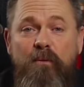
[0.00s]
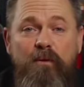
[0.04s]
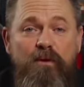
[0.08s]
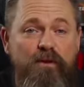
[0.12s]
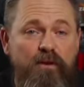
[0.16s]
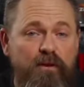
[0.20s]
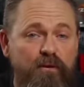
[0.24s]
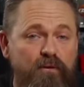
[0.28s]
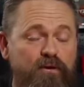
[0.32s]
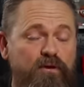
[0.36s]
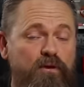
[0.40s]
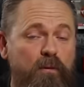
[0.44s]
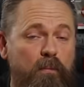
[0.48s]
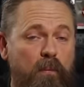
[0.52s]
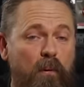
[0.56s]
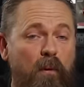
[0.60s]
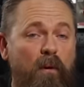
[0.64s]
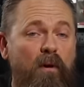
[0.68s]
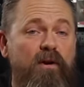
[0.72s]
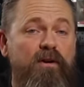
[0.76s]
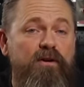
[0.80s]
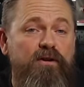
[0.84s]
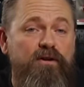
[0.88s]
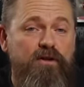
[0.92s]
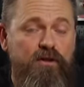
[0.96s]
will lose
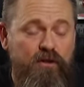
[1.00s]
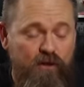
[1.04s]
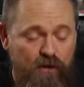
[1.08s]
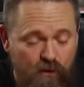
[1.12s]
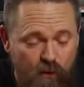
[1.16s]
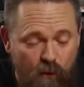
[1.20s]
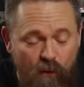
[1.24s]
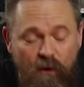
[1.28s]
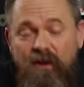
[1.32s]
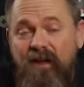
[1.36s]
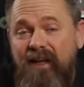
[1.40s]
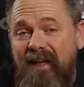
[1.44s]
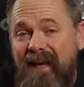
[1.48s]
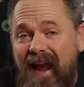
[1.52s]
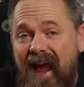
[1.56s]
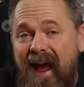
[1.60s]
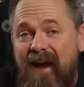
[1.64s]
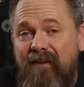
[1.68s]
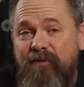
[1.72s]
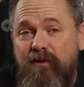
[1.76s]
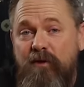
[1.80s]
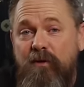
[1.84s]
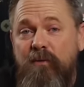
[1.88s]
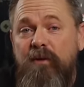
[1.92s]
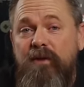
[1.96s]
support shortly
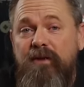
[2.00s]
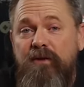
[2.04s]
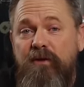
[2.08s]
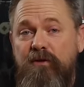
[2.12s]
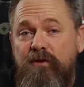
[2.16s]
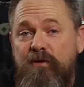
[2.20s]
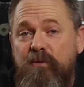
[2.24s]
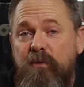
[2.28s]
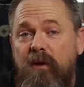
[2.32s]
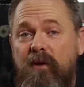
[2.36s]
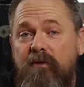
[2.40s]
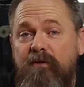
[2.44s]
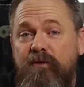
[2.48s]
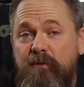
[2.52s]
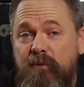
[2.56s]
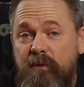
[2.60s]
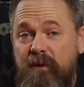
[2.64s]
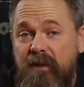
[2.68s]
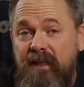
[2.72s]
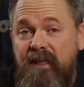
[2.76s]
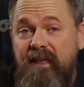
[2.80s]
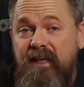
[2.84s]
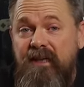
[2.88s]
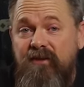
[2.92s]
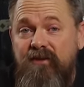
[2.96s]
after Windows 12 is
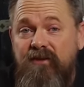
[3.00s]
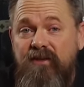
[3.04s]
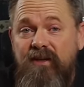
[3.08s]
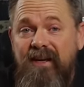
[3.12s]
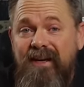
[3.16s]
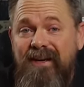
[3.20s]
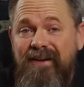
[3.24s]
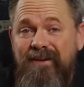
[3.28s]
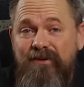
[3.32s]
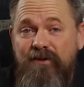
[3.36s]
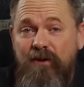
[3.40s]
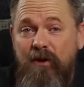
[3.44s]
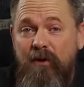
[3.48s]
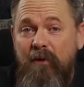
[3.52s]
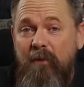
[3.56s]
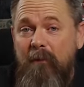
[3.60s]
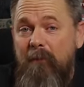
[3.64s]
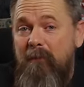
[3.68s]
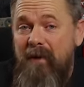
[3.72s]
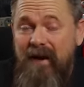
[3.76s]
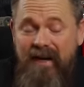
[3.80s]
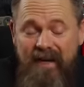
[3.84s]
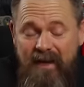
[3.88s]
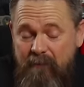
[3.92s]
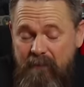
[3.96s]
released. So
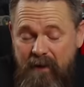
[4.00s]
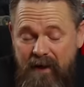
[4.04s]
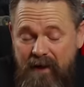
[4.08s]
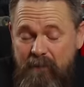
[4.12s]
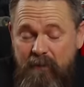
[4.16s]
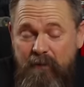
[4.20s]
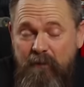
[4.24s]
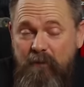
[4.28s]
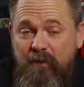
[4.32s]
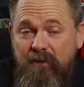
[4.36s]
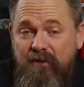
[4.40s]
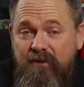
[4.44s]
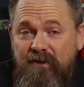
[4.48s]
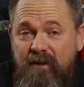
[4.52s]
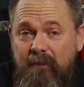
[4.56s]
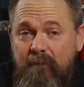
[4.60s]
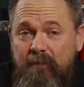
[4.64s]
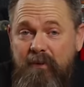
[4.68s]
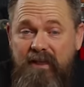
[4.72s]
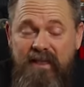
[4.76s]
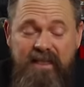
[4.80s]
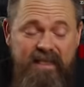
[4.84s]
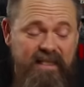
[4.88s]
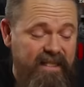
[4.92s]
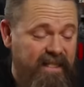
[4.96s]
many people will
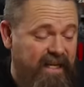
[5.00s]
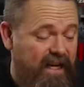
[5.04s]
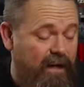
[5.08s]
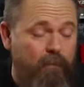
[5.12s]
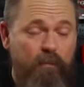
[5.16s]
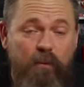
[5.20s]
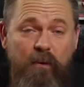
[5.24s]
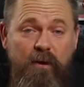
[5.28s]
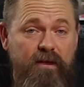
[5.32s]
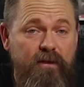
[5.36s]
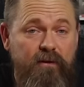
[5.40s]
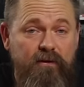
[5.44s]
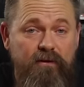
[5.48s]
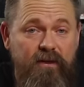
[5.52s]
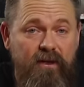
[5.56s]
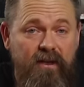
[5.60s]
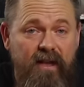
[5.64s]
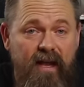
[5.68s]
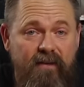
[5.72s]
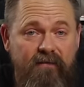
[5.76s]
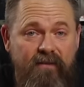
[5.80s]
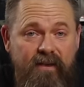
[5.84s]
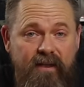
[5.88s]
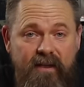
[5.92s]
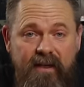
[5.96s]
simply skip Windows
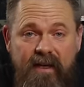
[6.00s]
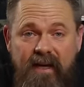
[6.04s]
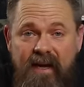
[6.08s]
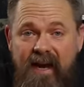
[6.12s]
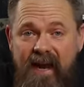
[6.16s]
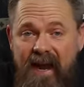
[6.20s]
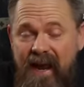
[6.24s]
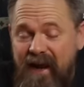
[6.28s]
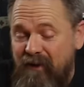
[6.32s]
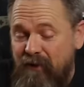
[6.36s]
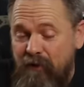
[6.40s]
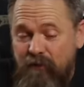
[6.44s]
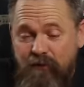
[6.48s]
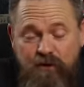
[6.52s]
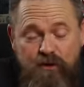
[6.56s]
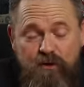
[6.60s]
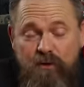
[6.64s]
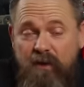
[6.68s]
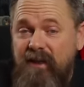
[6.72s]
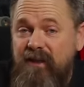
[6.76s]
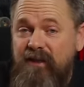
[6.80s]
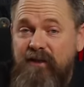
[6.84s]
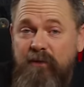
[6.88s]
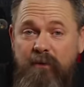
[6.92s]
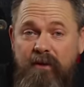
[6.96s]
11 and go
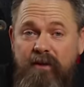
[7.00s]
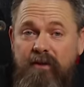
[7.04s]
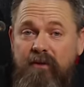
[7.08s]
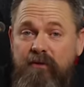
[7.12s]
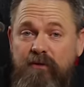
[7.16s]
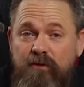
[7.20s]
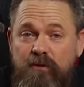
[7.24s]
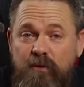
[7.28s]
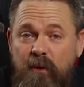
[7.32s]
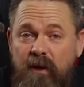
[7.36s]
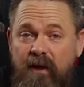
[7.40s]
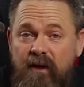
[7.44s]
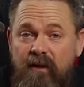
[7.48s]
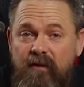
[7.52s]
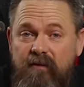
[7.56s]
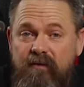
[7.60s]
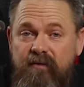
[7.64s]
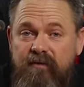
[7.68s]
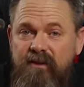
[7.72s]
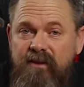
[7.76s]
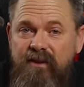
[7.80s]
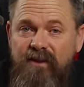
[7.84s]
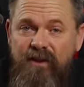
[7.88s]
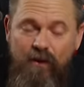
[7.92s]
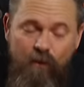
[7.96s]
straight to Windows
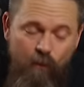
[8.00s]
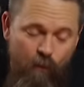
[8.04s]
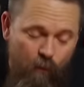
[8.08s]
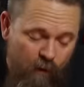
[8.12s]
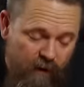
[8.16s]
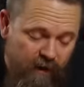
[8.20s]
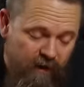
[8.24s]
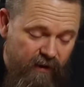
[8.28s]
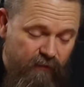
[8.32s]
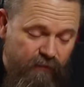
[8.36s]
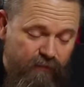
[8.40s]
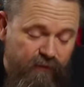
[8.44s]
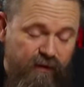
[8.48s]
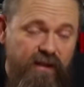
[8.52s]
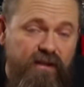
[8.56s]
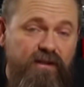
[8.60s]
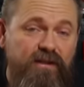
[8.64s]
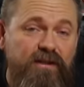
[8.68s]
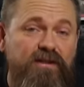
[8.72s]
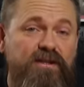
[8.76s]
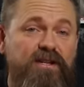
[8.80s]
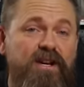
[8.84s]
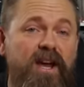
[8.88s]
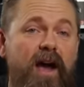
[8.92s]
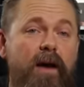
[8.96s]
12. One of the
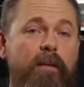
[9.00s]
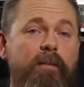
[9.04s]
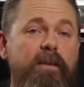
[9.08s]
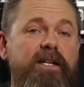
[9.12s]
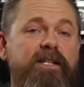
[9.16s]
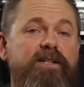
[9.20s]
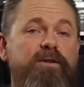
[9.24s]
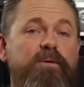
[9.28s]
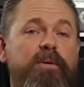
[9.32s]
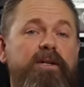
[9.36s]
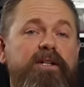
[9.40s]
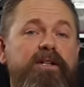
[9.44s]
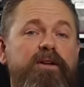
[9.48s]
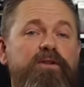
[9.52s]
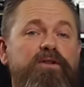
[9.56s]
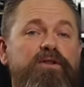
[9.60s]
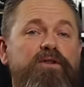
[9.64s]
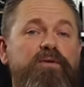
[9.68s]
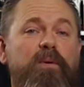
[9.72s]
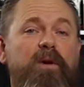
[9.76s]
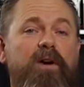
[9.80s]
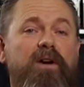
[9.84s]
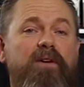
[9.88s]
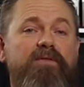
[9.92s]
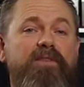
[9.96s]
features coming to Windows
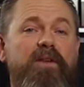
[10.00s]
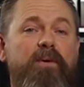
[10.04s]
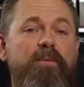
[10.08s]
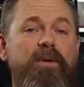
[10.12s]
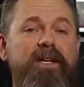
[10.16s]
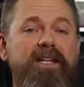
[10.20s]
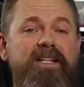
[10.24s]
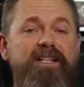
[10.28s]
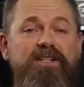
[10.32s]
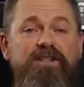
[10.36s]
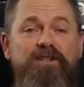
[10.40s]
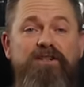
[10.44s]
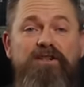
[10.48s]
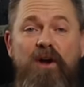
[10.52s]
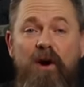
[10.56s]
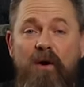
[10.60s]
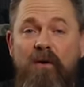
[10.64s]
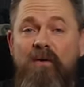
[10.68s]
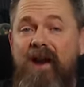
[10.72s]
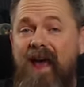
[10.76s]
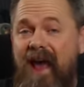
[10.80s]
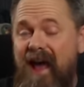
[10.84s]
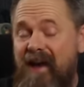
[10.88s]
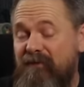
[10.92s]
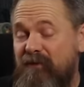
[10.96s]
12 that we
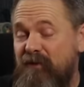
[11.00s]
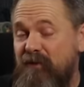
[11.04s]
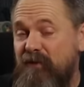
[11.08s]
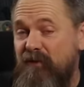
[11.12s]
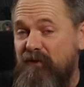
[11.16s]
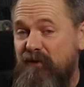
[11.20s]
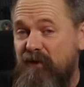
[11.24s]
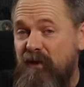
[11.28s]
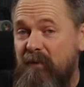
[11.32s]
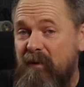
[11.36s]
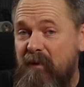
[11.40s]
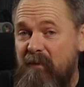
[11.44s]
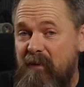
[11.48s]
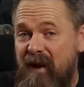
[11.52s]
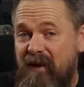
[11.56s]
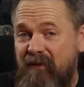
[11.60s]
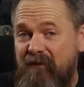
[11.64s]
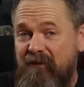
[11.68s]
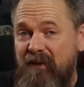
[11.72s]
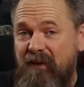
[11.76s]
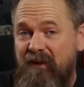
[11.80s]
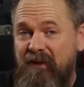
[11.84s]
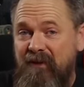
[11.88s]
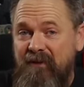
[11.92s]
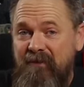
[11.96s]
don't have to assume
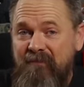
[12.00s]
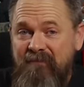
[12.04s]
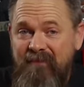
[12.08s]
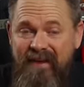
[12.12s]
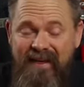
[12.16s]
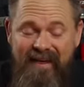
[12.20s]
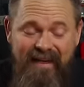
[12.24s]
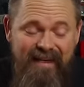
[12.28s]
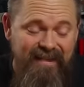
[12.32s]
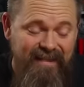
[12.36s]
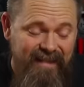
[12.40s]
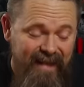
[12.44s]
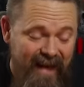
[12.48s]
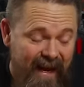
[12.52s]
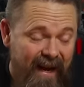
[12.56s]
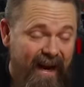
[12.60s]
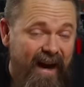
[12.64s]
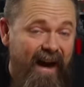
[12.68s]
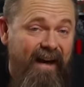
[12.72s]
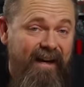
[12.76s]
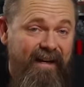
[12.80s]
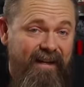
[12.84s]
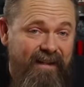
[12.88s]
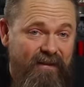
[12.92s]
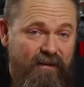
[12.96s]
about though is
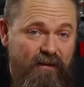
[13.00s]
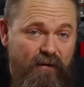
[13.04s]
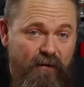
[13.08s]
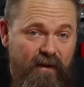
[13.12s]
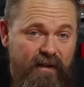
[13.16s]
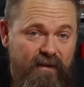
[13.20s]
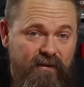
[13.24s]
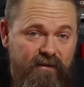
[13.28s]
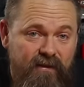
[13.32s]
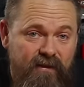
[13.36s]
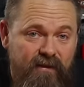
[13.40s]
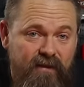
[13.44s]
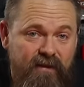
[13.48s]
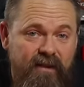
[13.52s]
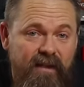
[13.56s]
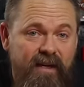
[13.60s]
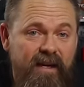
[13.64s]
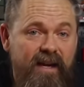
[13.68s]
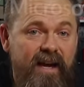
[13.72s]
AI integration.